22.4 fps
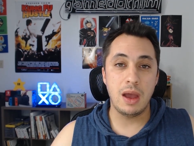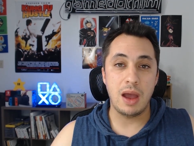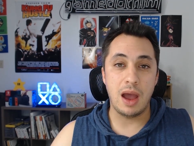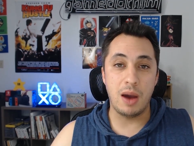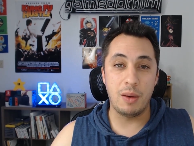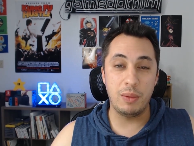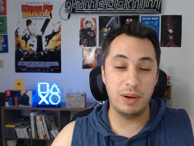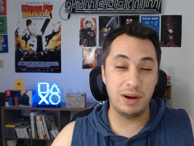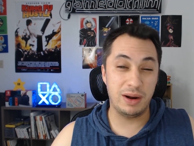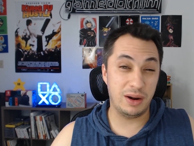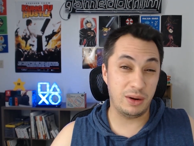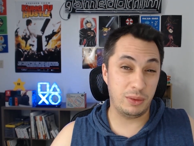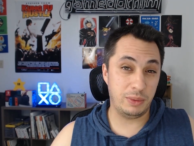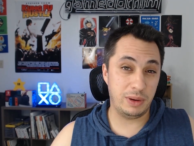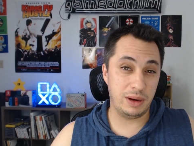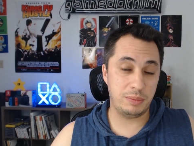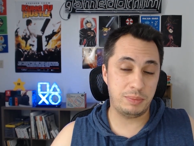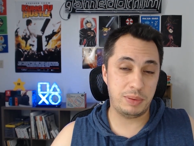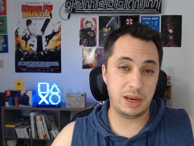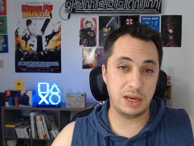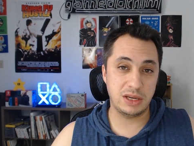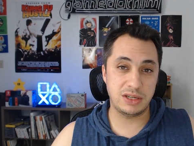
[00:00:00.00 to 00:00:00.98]
I wanted to
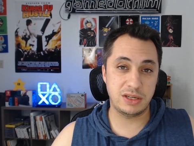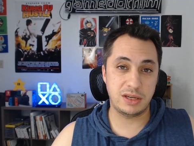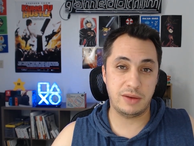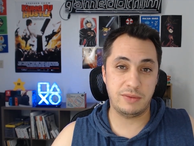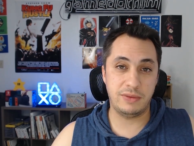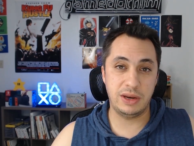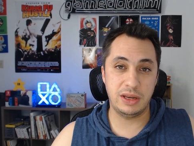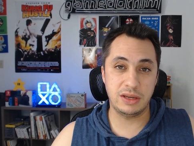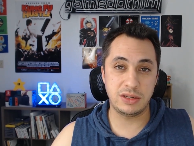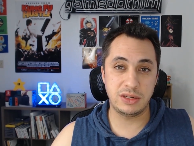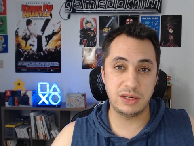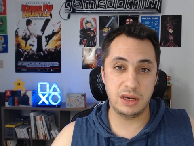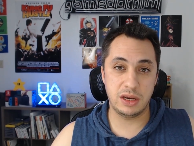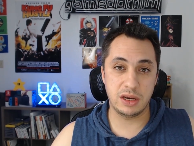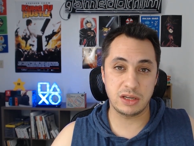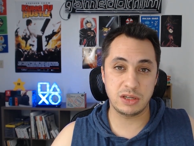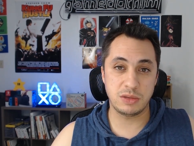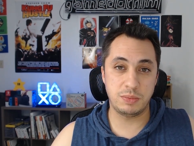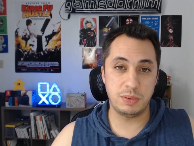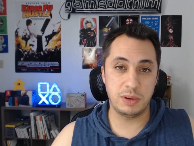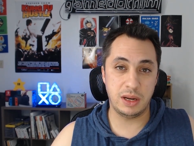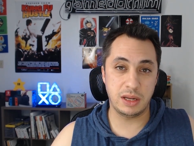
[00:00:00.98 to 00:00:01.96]
read page
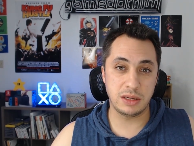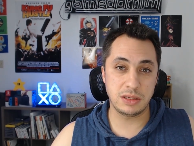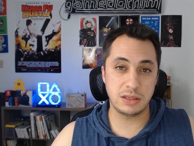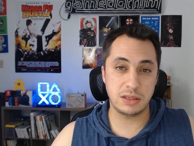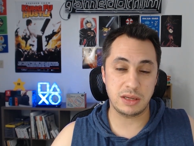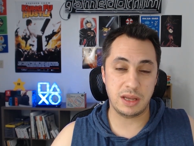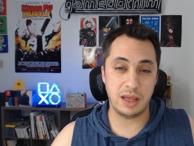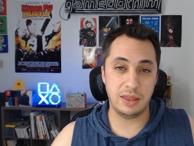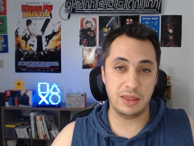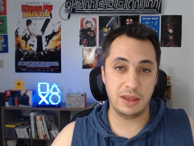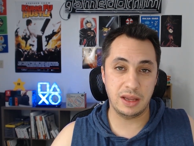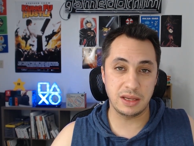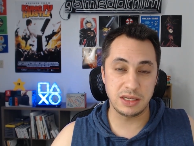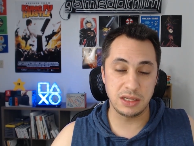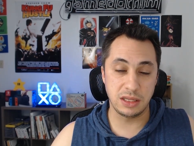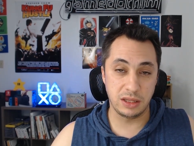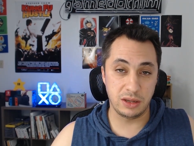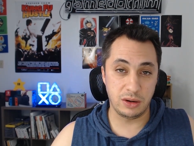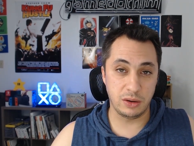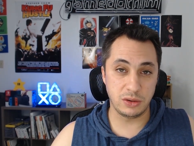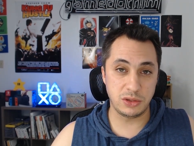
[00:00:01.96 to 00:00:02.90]
76, but I think it's a little